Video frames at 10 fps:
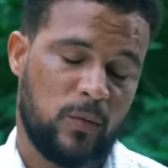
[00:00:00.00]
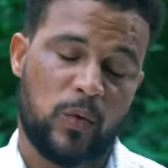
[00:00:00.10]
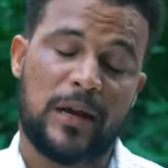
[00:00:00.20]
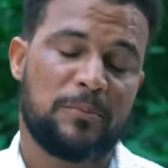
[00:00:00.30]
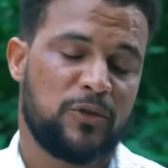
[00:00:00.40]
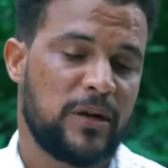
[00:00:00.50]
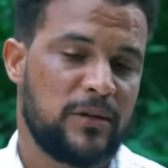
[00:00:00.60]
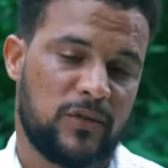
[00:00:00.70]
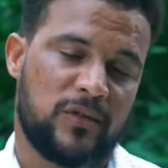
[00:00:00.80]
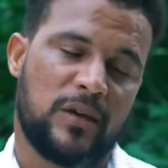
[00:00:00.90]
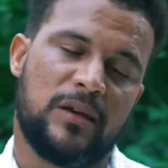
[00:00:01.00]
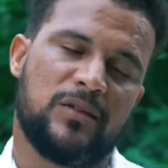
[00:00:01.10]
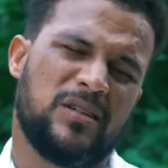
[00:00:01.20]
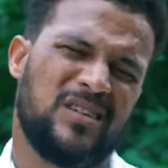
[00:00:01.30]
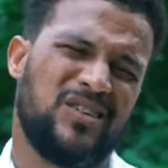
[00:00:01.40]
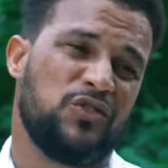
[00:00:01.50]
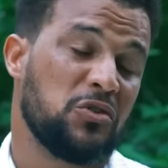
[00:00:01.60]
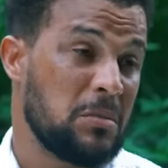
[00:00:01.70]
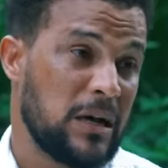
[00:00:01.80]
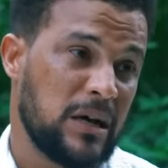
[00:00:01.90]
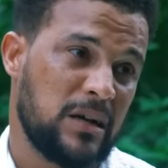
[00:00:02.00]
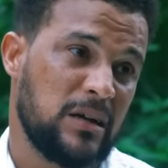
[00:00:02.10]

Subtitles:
What I'm trying to say is Ijoma.